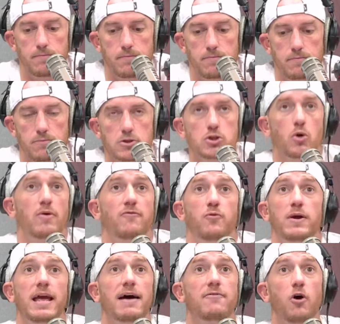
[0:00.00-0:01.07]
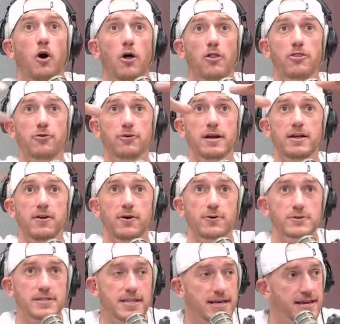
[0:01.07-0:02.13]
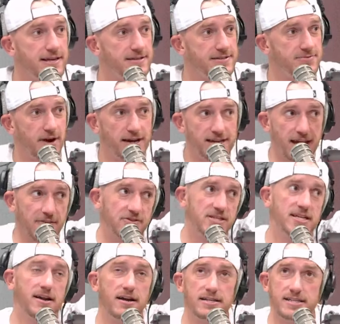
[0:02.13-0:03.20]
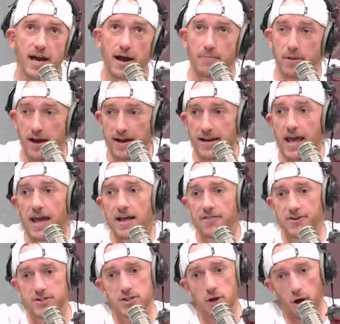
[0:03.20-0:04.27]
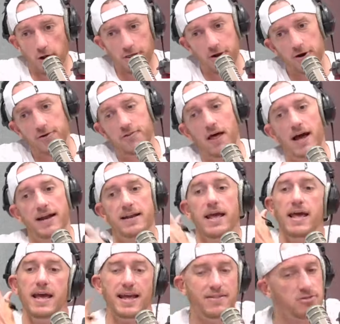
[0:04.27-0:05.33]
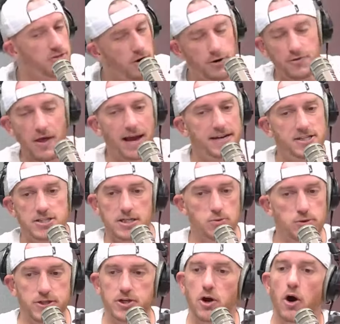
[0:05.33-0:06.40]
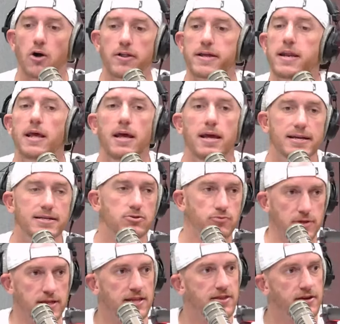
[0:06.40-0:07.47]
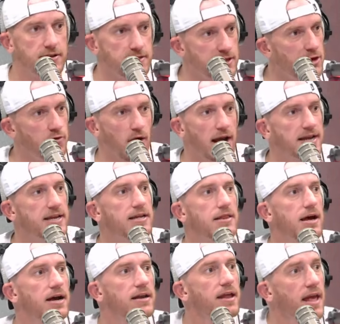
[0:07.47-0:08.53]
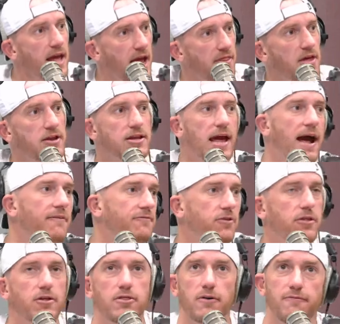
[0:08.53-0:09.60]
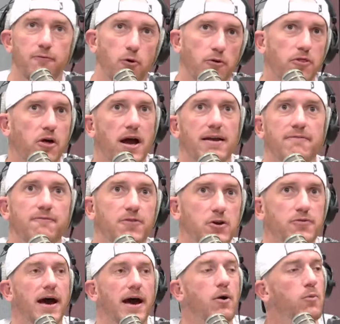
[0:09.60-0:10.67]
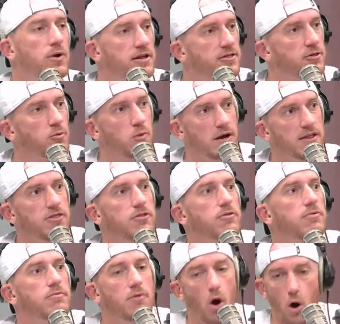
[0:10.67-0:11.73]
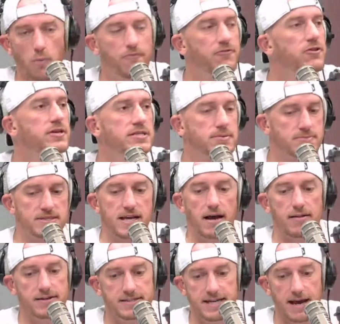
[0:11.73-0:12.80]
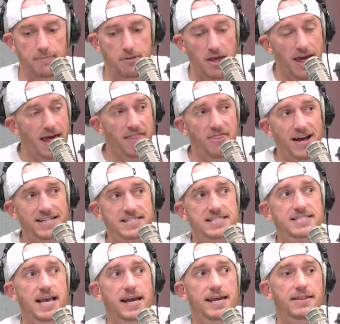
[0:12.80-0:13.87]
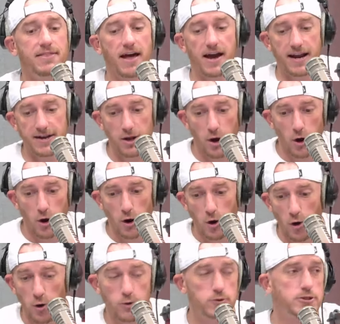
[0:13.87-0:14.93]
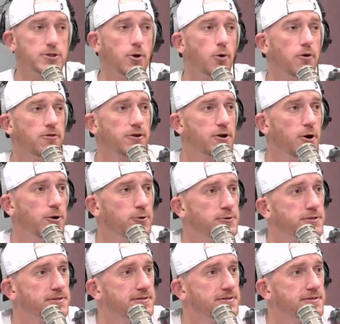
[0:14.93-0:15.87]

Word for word: So if we have all three of those things, right, you have the stud top line, the Staal third line, and third line is just what you call it. It's really the the grinding line. And then you have the, the fourth line filled with with hopefully some solid depth. That second line, who's scoring the goals?